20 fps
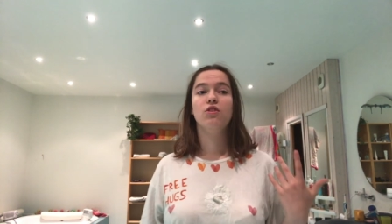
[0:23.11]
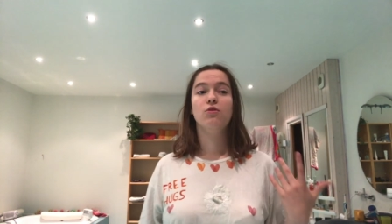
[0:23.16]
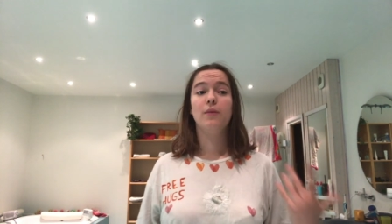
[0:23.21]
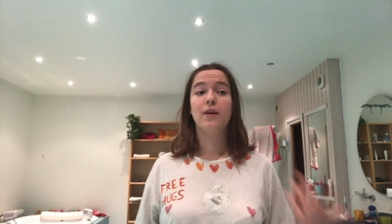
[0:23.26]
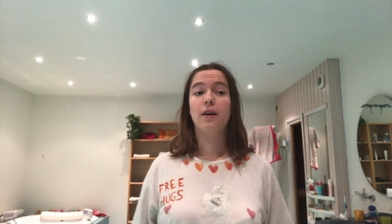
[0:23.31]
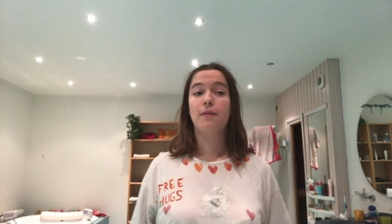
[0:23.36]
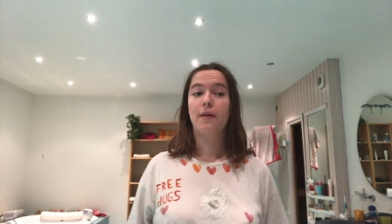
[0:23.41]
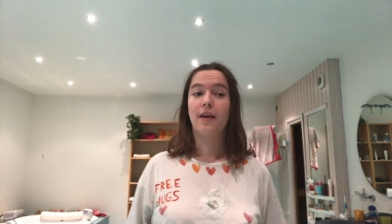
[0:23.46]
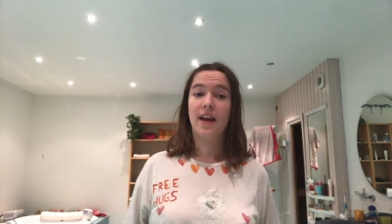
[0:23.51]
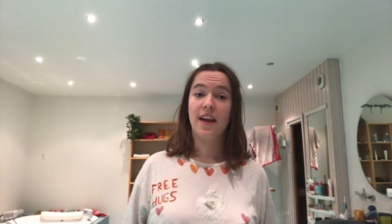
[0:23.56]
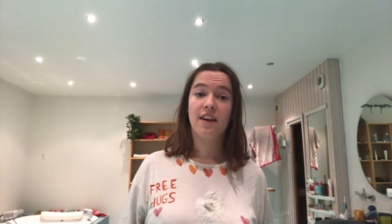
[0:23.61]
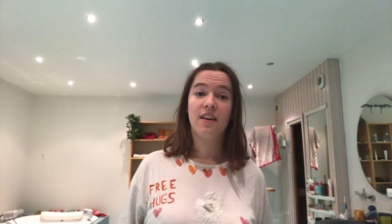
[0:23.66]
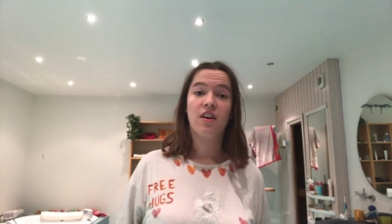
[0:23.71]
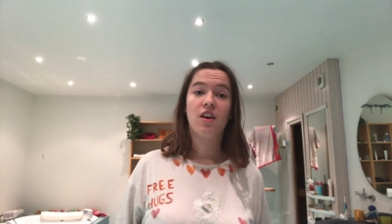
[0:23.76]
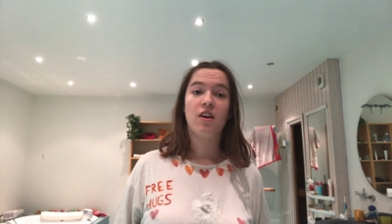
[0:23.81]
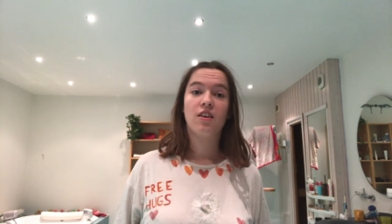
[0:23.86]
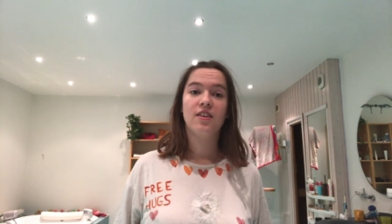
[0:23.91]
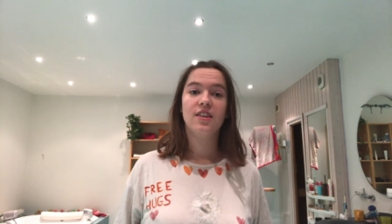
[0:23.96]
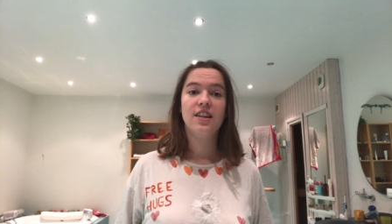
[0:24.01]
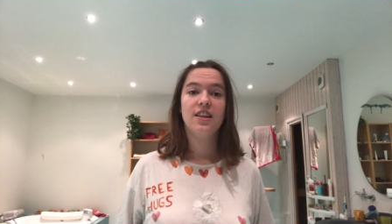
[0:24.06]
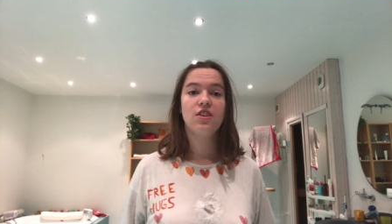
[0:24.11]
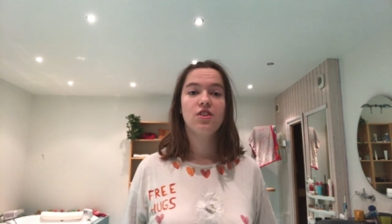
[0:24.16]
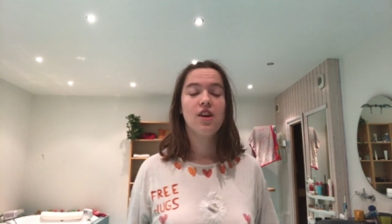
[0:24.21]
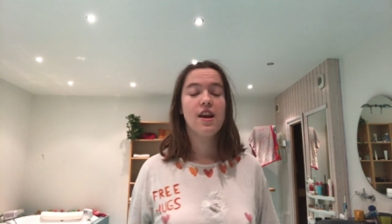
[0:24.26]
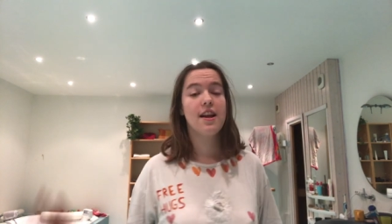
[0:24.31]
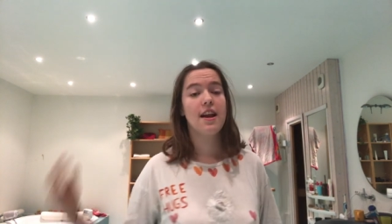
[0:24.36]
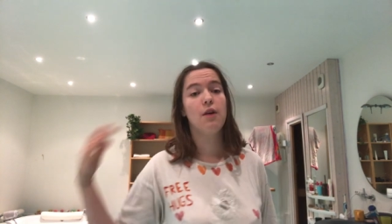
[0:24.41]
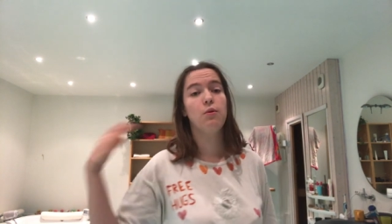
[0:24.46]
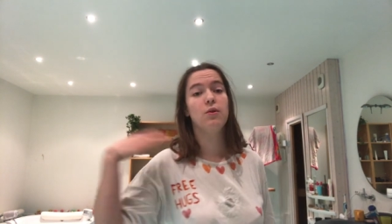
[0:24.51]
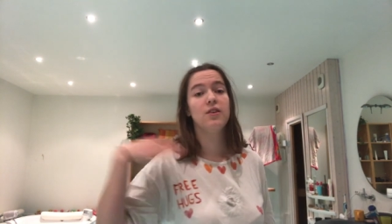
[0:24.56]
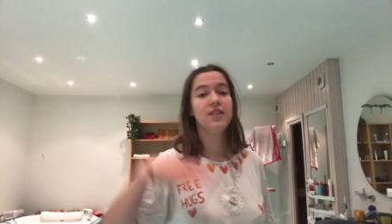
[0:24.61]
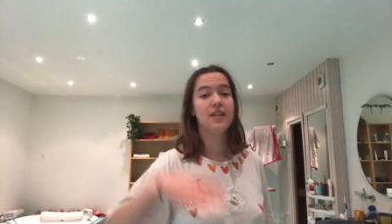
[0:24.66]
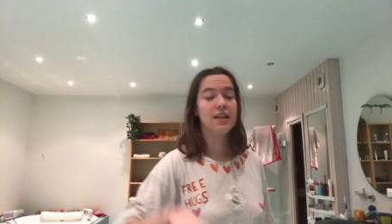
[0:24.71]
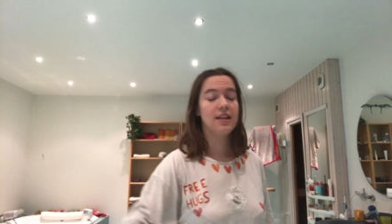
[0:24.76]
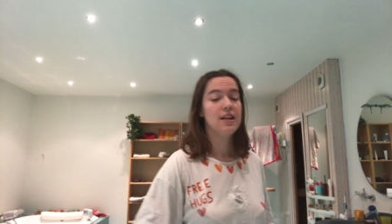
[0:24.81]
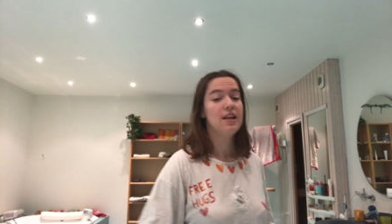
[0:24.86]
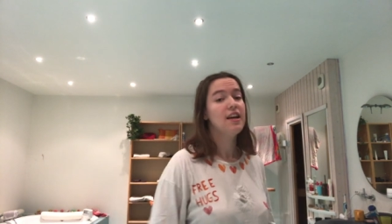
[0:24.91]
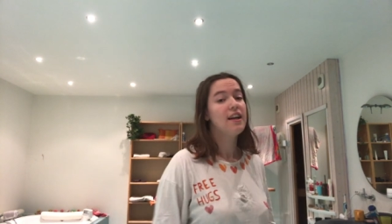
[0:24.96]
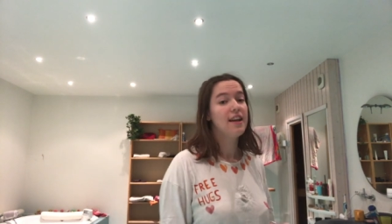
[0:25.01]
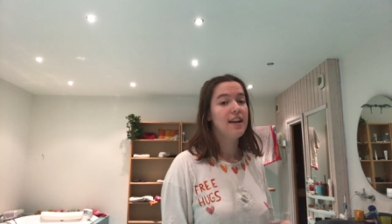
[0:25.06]
to become a kindergarten teacher and I was in
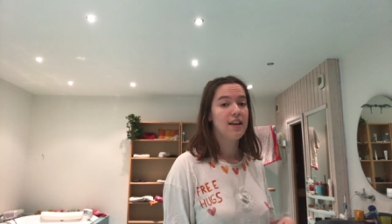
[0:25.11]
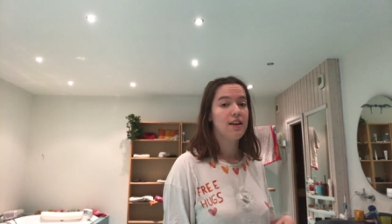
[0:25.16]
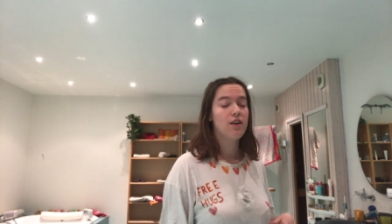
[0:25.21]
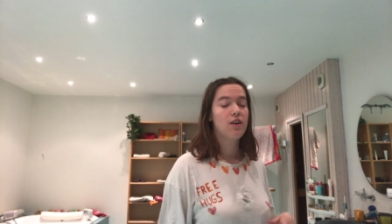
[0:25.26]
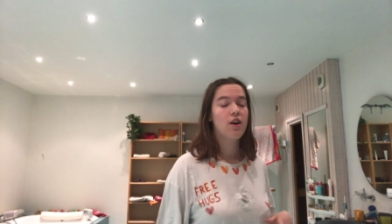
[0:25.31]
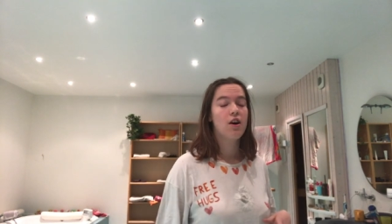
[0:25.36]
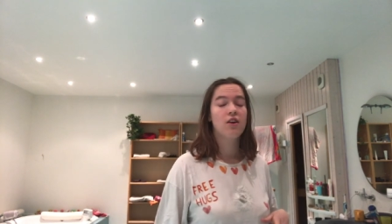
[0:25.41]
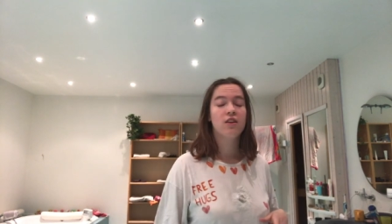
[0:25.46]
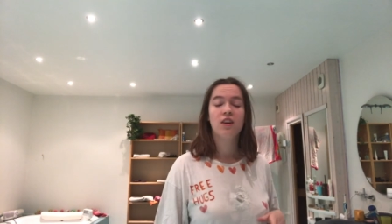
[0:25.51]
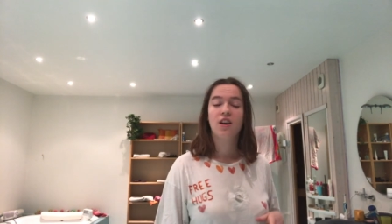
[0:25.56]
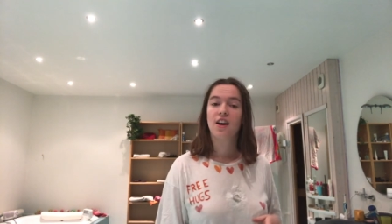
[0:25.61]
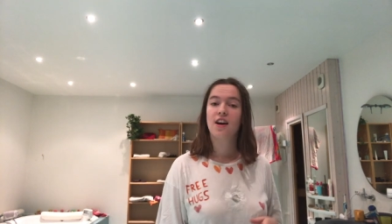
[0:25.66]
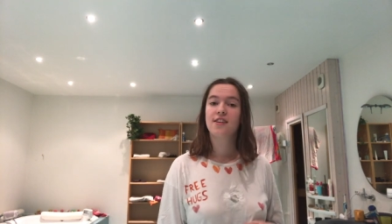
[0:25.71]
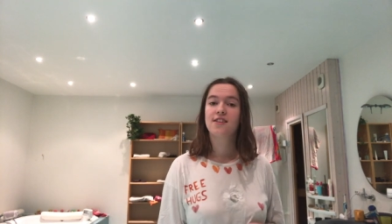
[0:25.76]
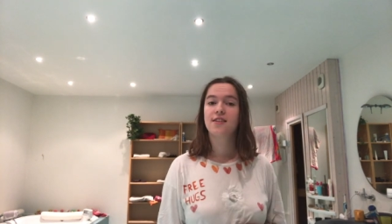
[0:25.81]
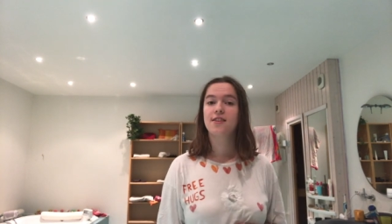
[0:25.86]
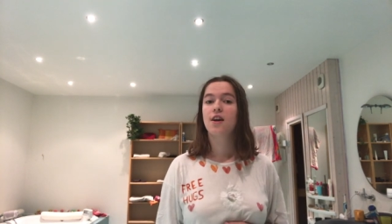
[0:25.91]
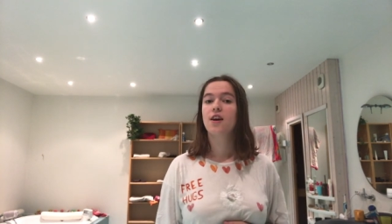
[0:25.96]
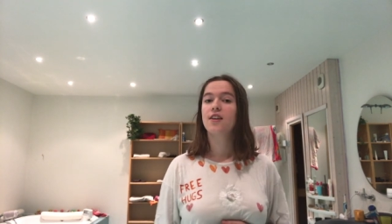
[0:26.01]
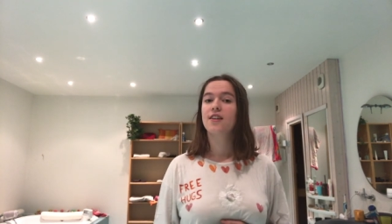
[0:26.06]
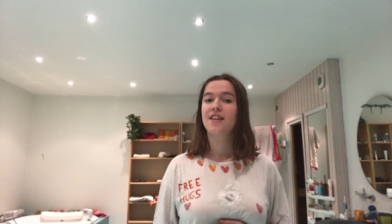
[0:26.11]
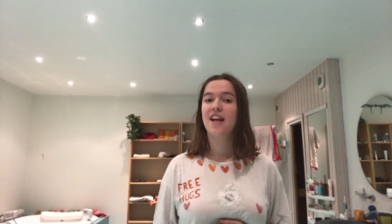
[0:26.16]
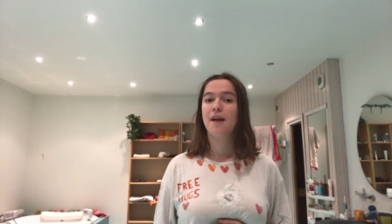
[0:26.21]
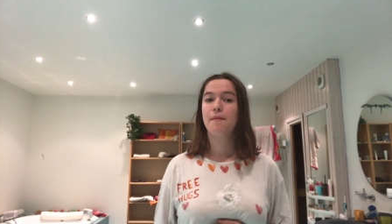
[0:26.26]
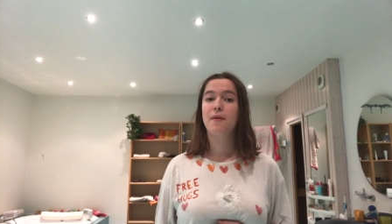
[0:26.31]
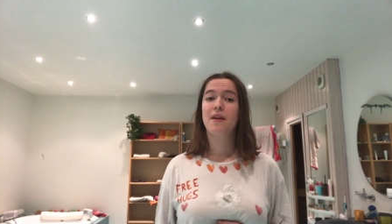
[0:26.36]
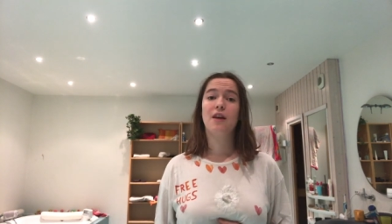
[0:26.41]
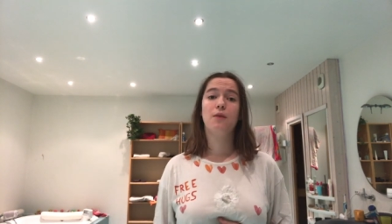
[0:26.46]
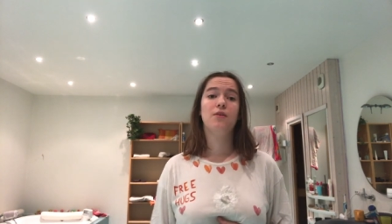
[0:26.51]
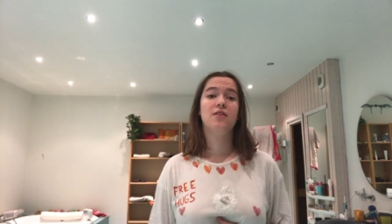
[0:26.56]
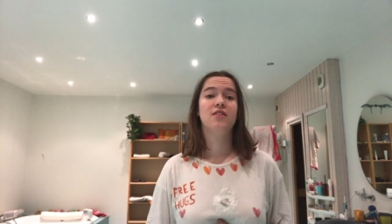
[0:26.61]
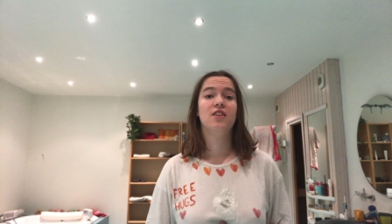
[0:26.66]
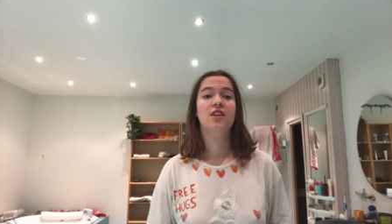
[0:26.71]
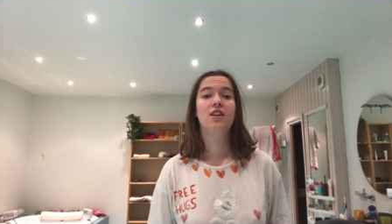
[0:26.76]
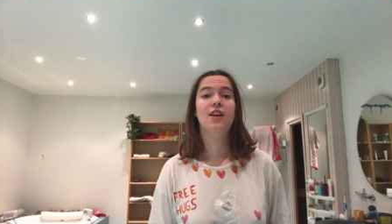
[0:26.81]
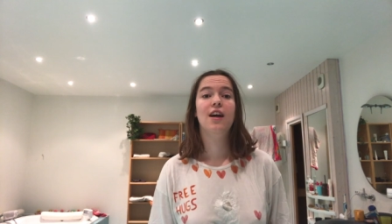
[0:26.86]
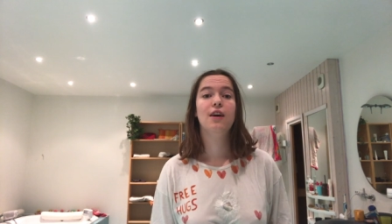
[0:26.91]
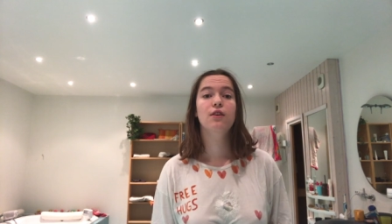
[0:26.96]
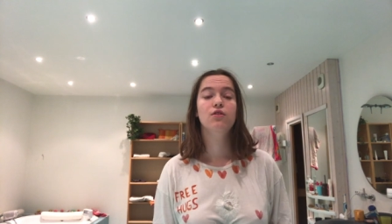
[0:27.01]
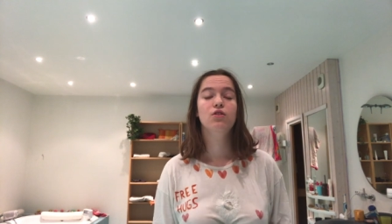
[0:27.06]
kindergarten classes all the time and I was not
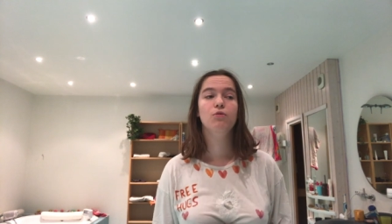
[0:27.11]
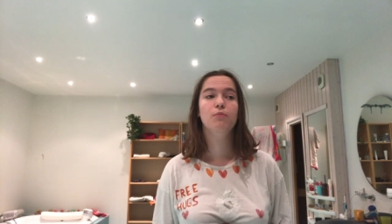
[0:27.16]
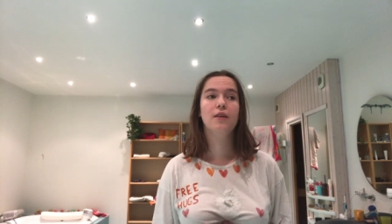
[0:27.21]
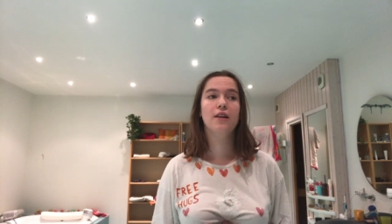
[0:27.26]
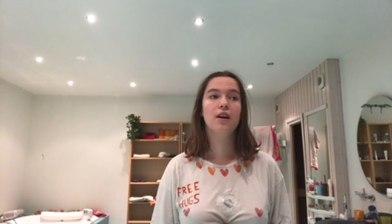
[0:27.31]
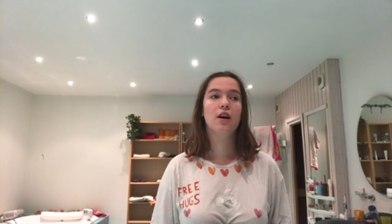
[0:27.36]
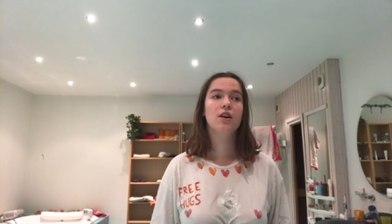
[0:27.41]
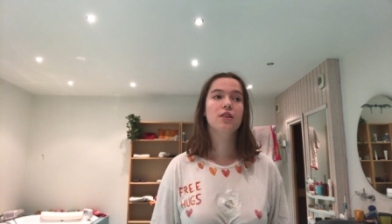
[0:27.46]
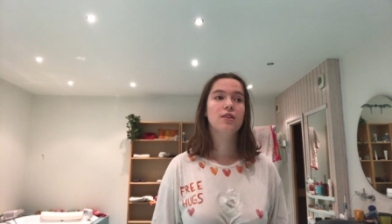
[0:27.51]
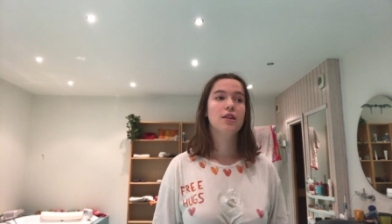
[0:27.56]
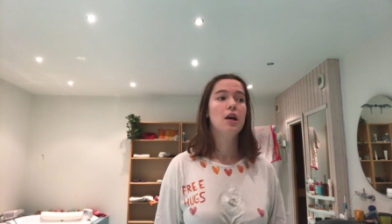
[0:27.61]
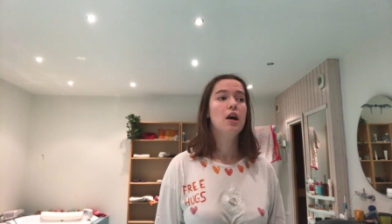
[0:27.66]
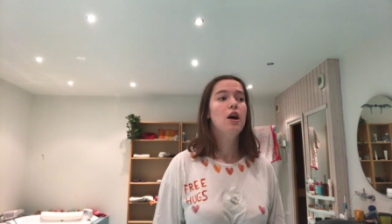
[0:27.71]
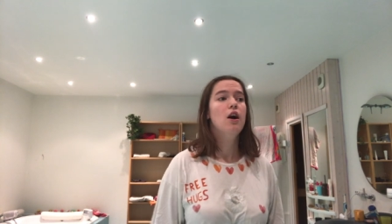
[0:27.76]
allowed to because